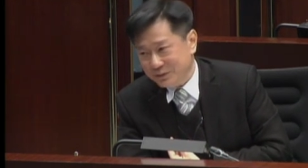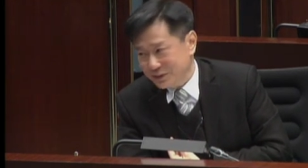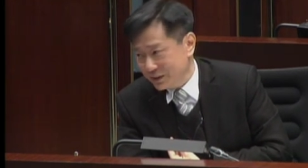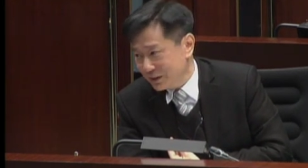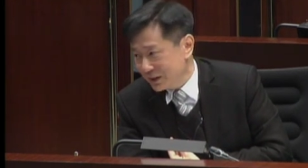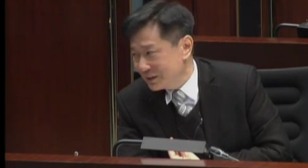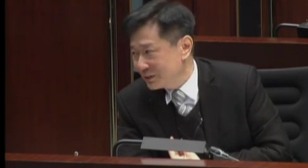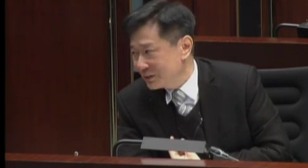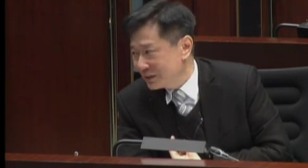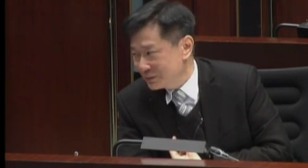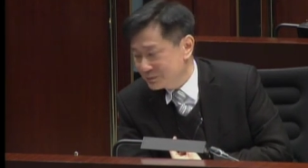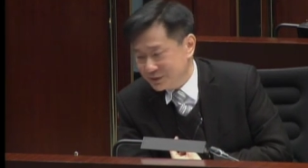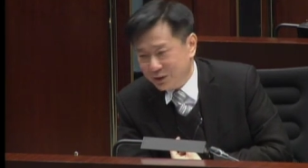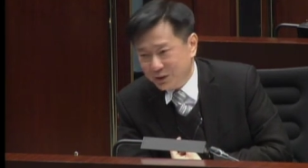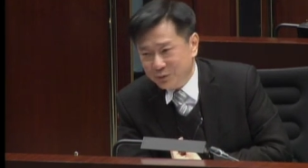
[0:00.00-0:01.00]

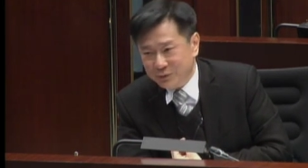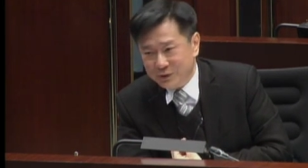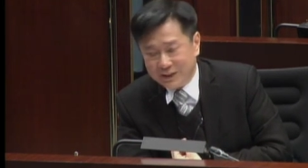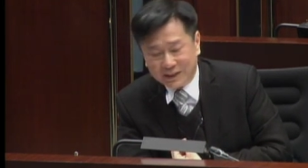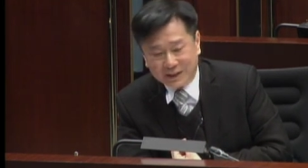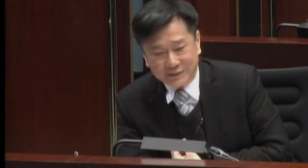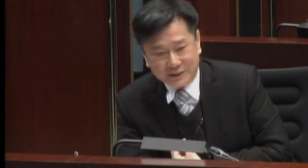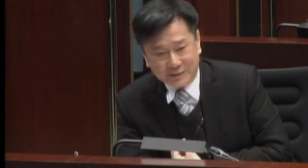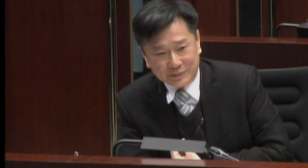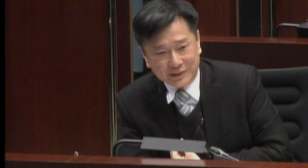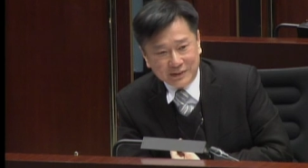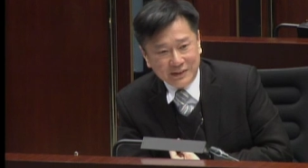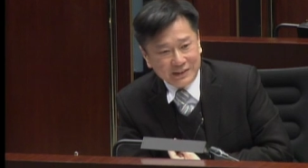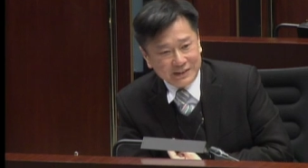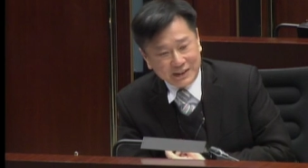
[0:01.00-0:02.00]
asking questions
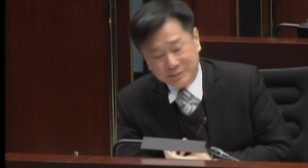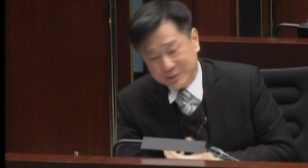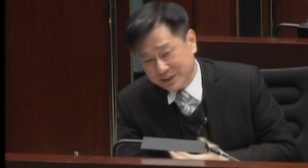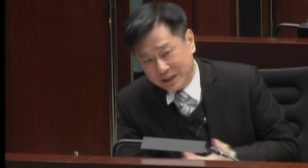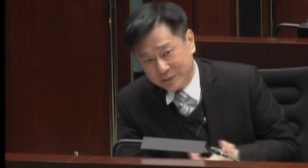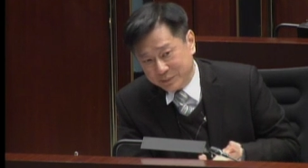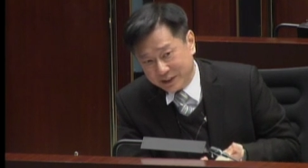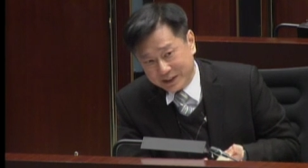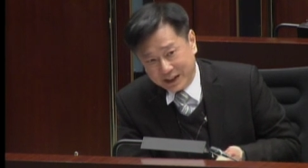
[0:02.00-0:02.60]
and you just give